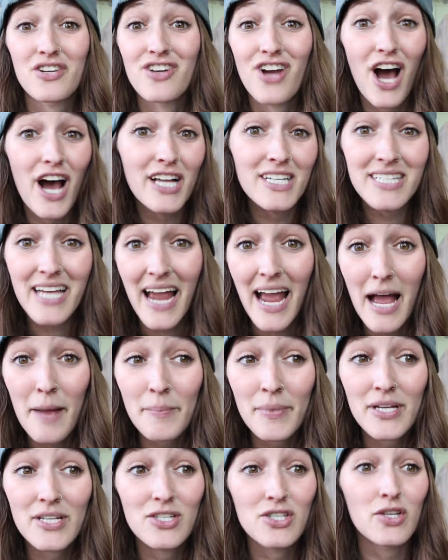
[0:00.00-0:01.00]
not to
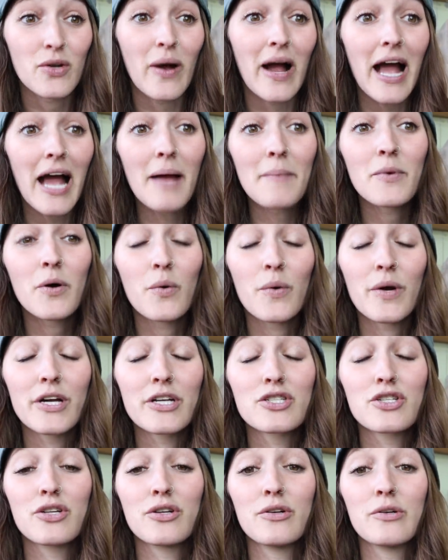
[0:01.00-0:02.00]
happen. So I'm
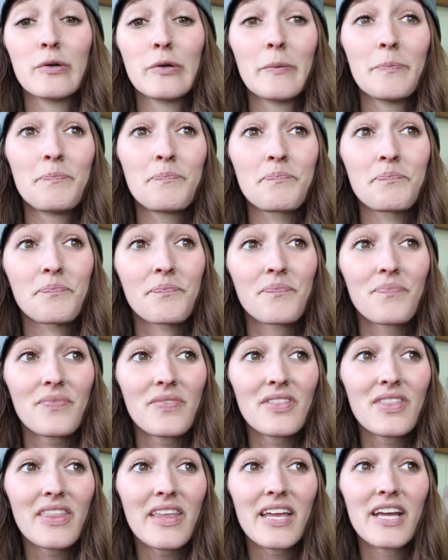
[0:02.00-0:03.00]
going to
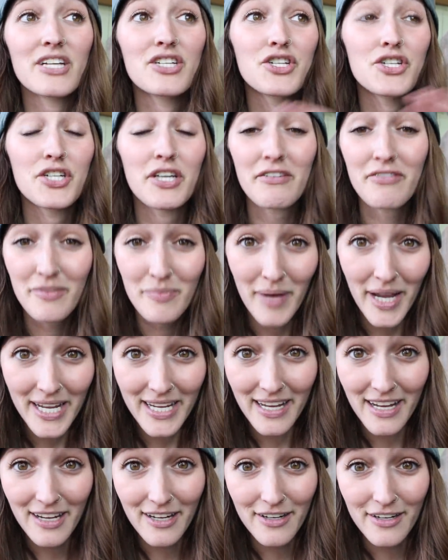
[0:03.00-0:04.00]
shift my
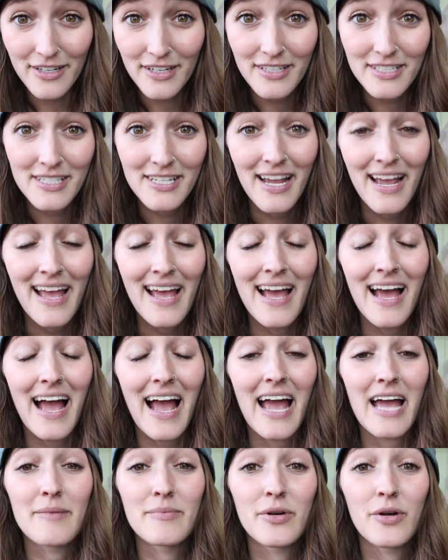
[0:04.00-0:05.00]
gears.
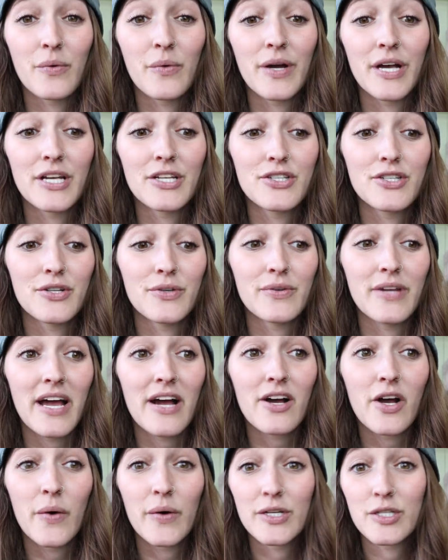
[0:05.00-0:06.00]
I'm going to
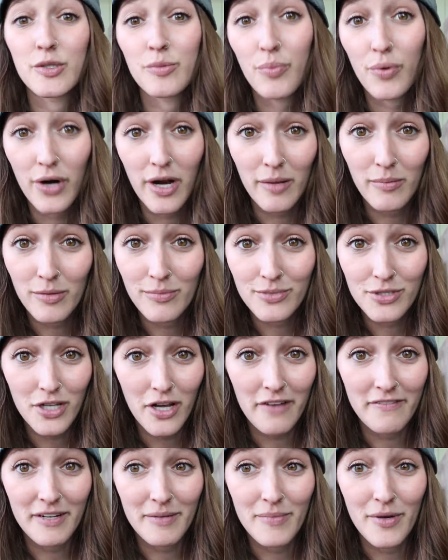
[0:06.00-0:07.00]
now go into problem
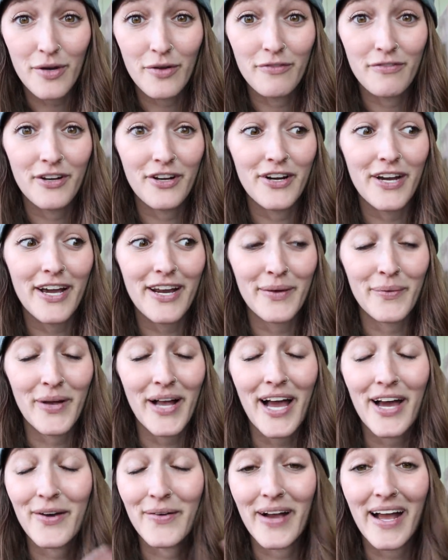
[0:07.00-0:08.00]
solving mode, figure out
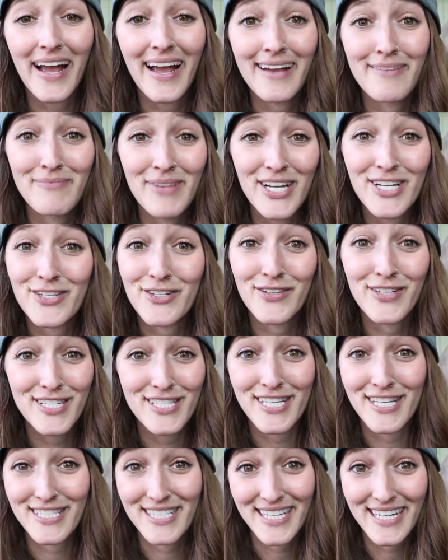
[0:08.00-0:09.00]
how do I make sure this
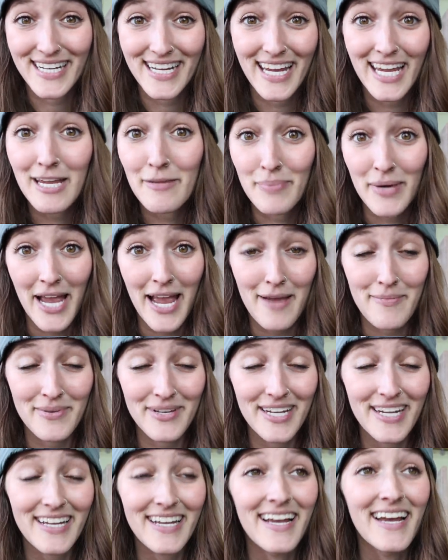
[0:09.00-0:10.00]
doesn't keep
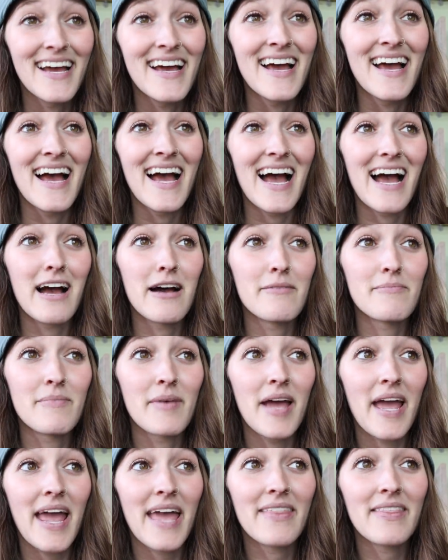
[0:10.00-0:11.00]
happening. Um,
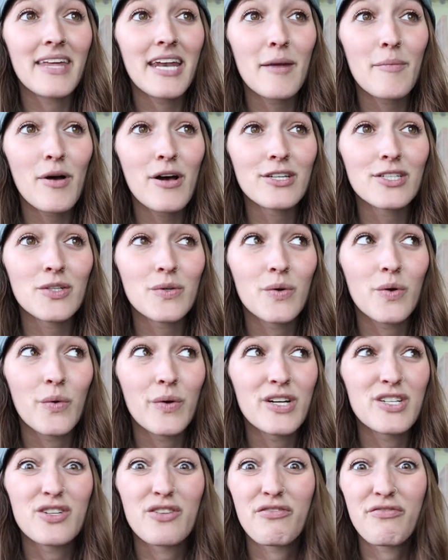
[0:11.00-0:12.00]
and then I'm also
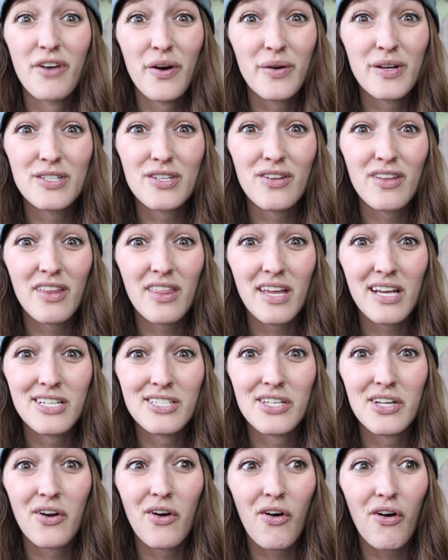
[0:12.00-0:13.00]
going to focus on the
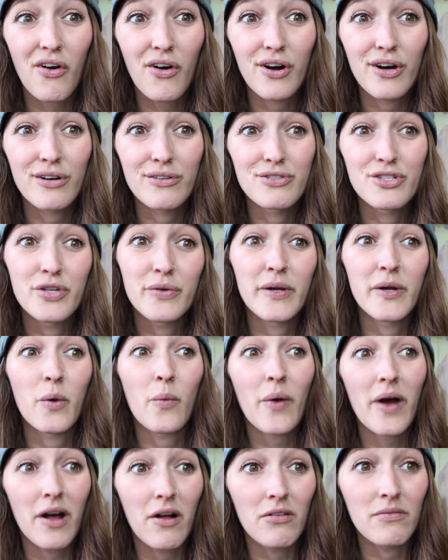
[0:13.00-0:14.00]
things that are doing
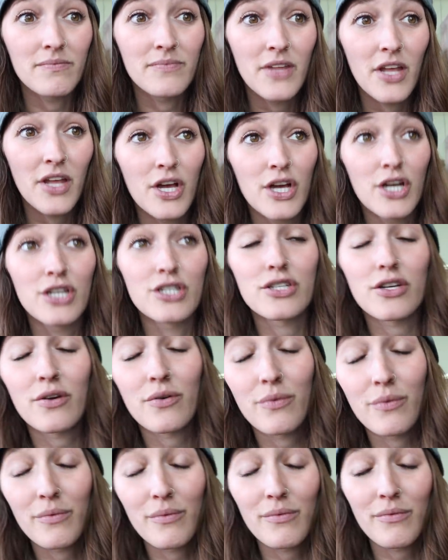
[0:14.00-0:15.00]
well.
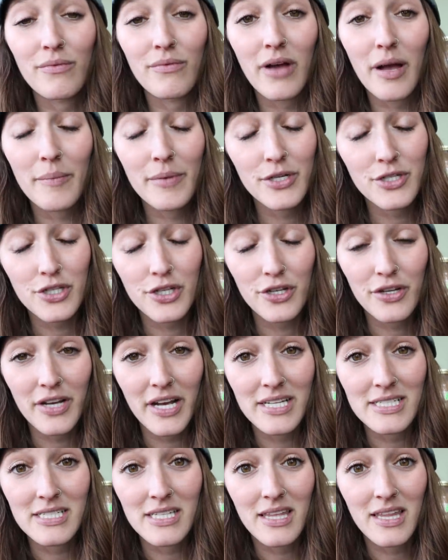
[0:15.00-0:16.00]
So I'm going to show you
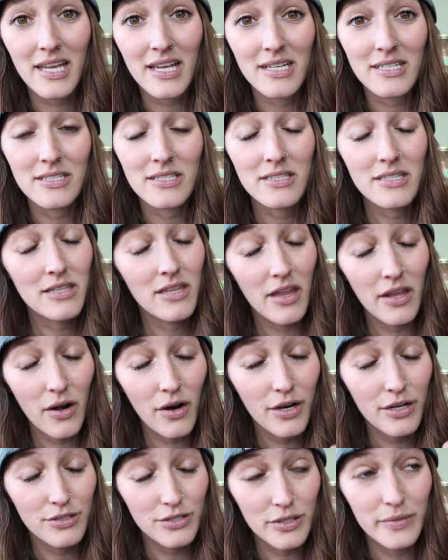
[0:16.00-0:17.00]
guys the things that
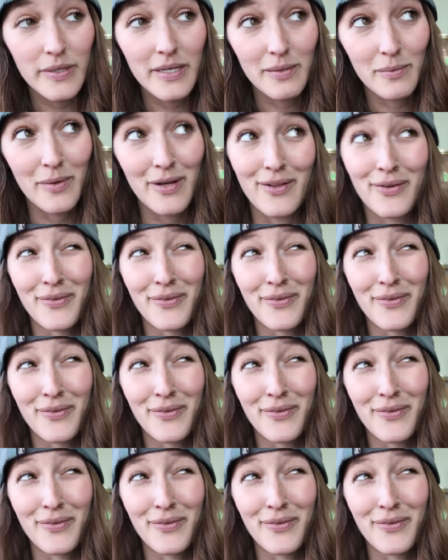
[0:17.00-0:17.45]
are doing well